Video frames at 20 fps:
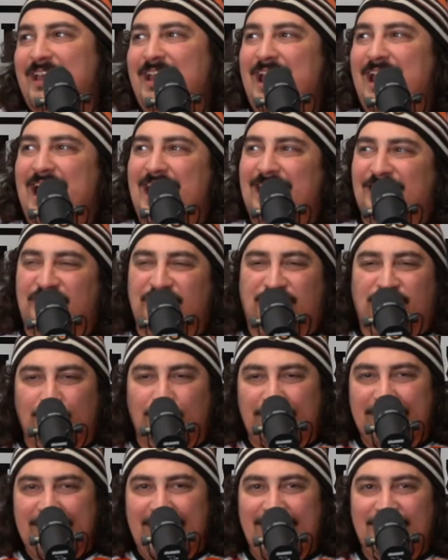And
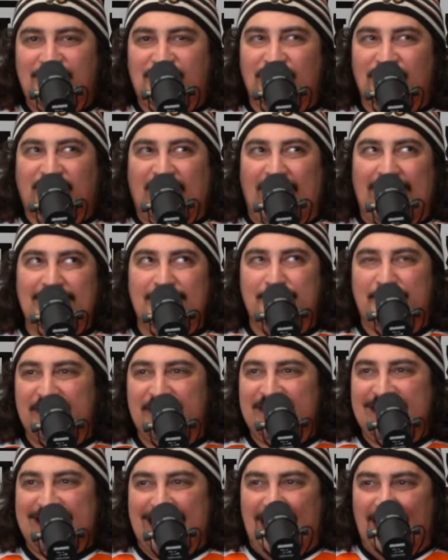Couturier's just kind of been
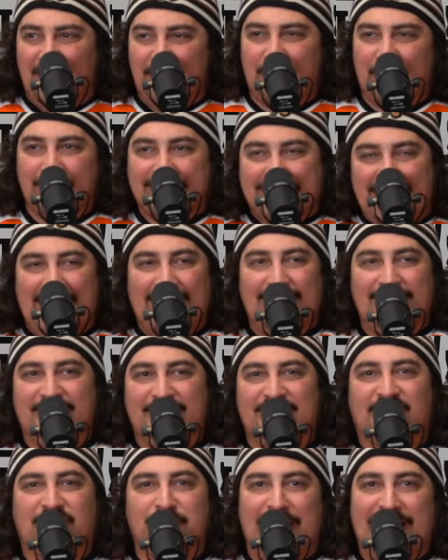the other guy
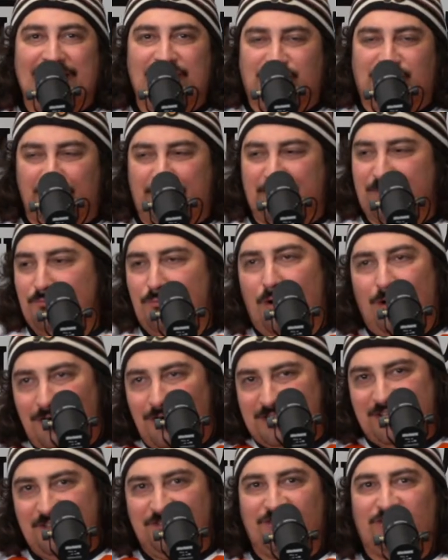that's matched up with
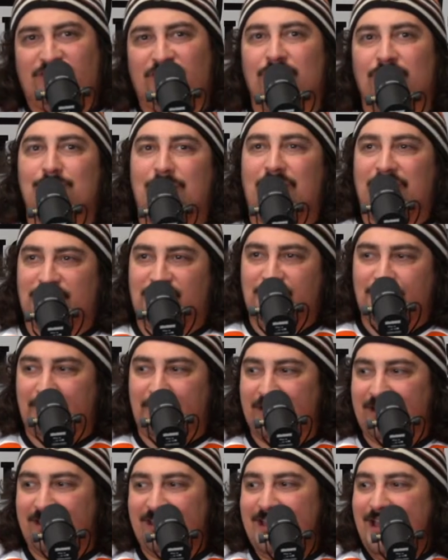Malkin so much,
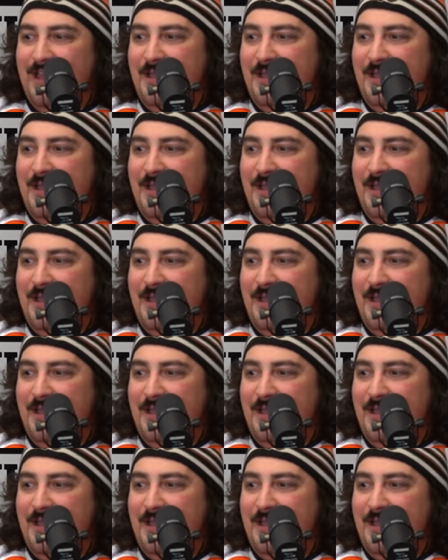but